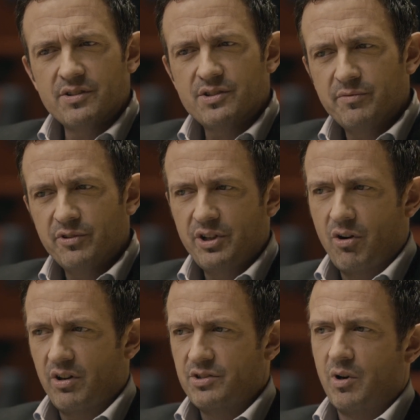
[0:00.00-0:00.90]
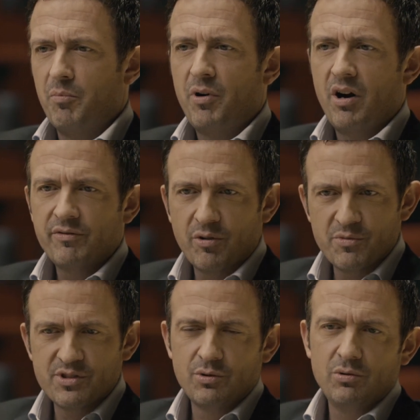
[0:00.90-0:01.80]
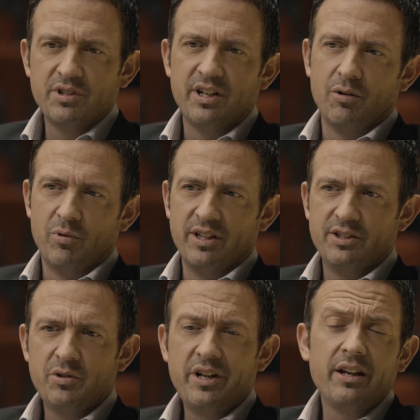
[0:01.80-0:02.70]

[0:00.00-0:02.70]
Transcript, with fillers: a symphony orchestra apart from the school that I went to,